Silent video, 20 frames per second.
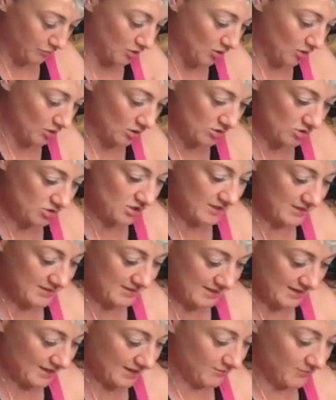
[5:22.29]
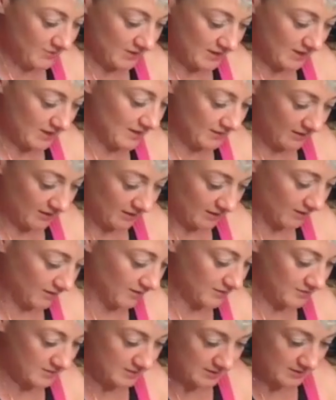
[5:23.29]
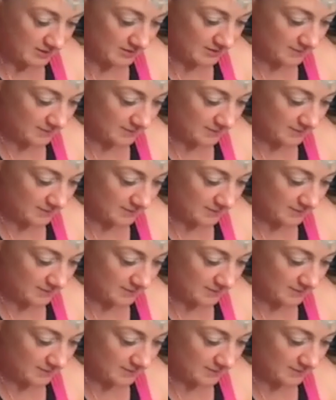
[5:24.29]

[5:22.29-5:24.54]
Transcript: Push it down really hard.